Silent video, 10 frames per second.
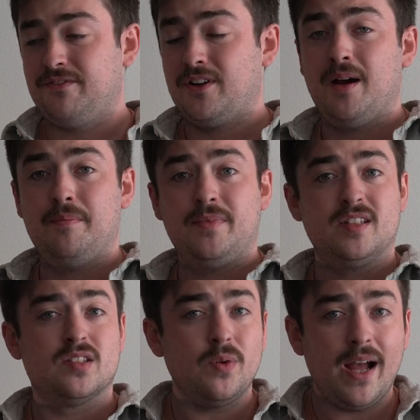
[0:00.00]
from
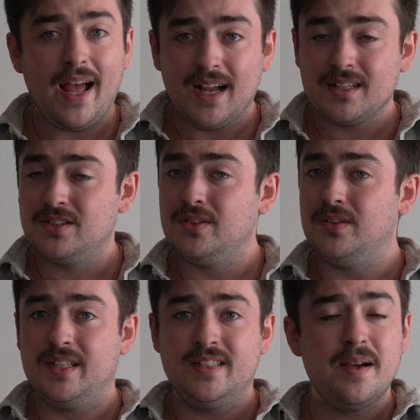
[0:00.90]
the swag to
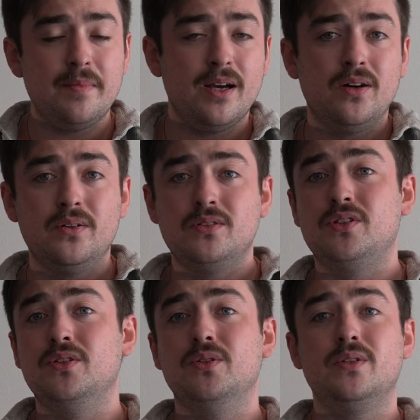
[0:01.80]
the demo
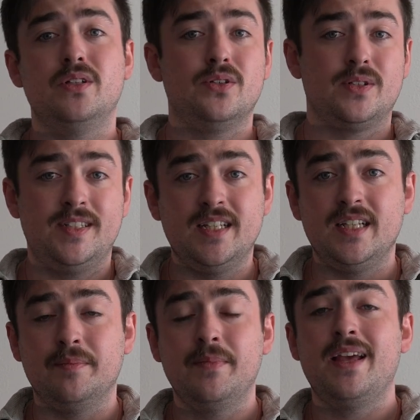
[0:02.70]
to your
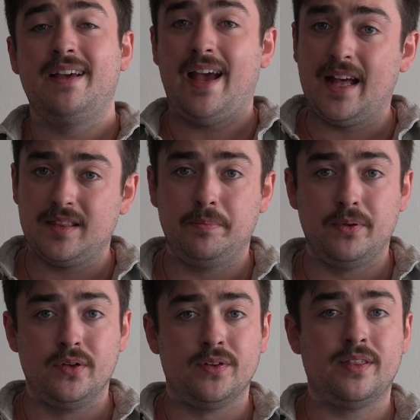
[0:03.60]
team at the
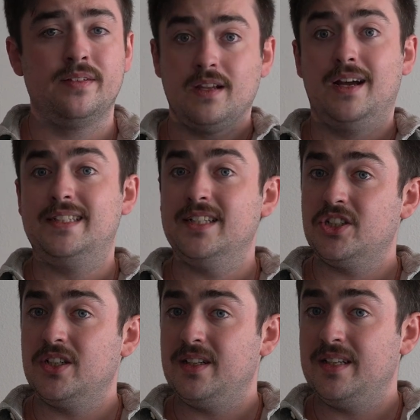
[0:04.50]
booth.
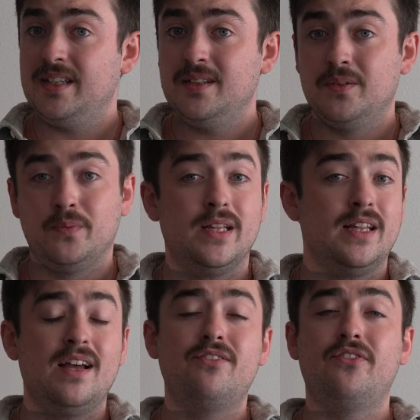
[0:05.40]
Additionally, we
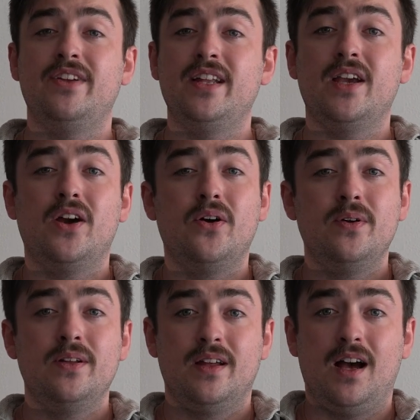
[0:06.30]
love a
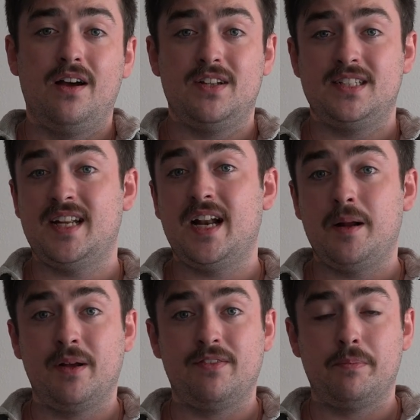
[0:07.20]
video of a
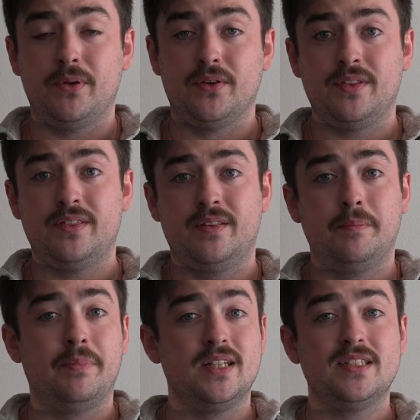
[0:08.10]
setup of a booth to
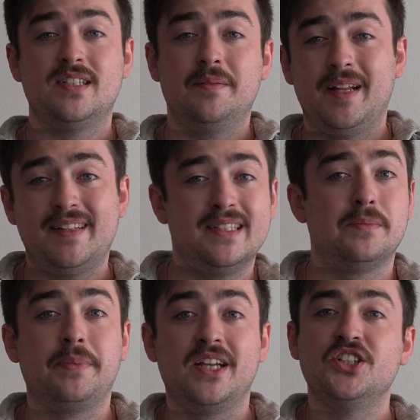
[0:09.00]
build some
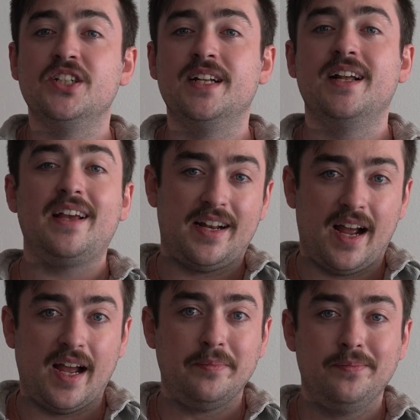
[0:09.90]
anticipation and
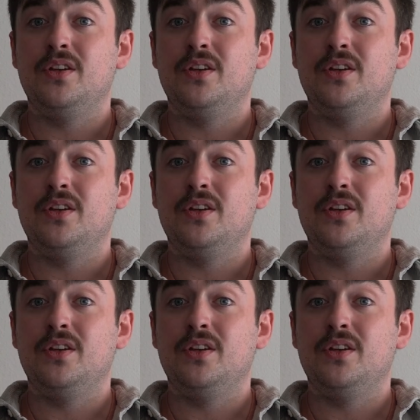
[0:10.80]
hype.